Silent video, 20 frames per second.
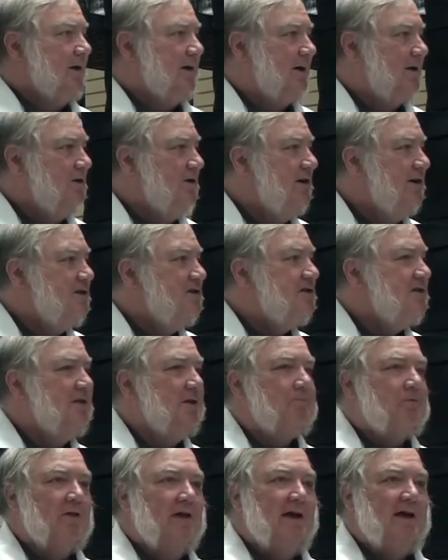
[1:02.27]
condition the
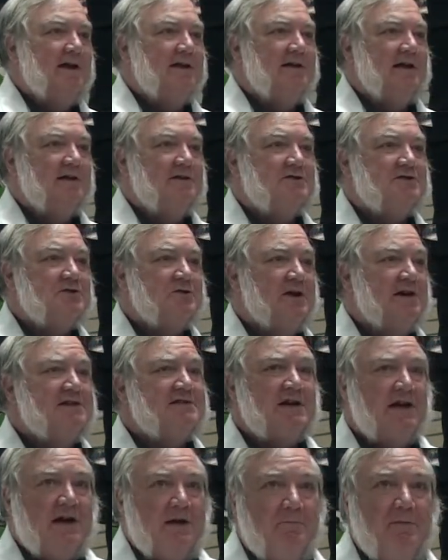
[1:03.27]
plant against
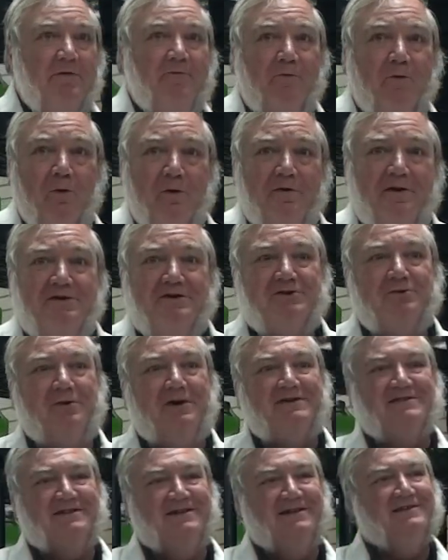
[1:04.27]
stress before the
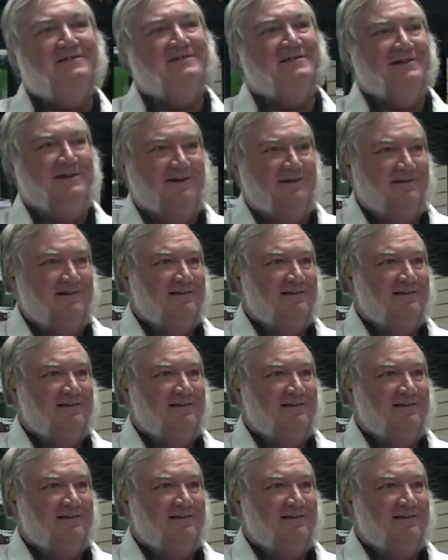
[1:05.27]
stress gets there.